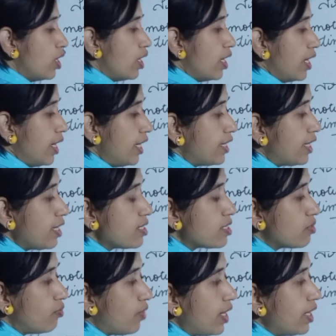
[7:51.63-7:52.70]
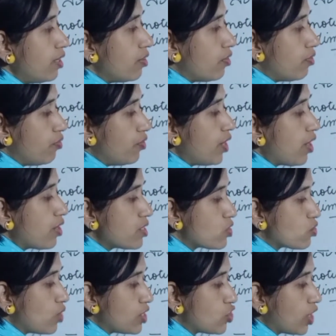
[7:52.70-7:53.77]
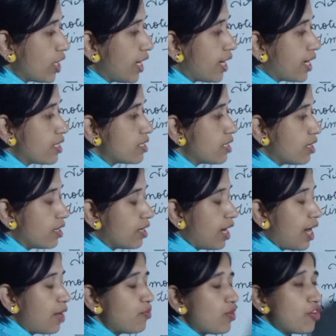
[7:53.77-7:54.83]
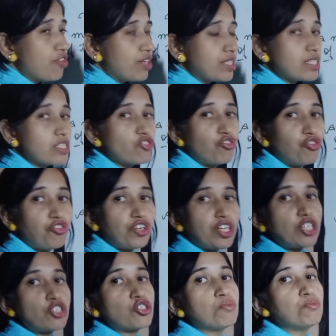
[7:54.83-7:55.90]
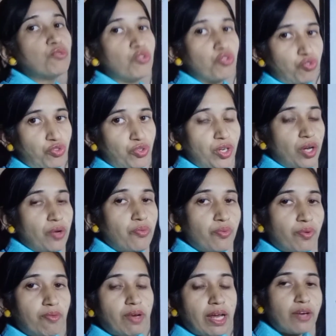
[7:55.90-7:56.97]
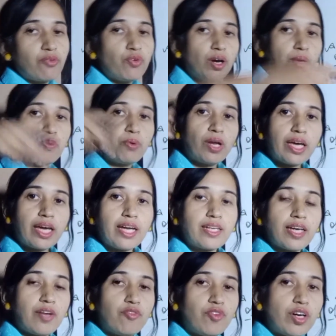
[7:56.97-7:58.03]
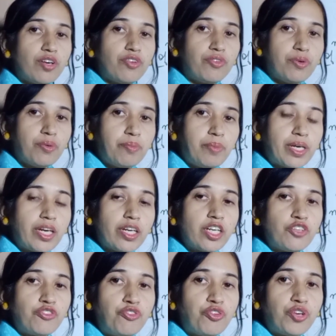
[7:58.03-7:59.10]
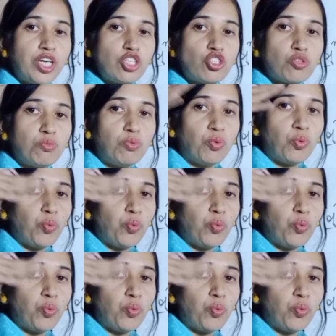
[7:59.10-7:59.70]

it is when we are stretching it and it is free to move. Like we are pulling it and we are making it free to move.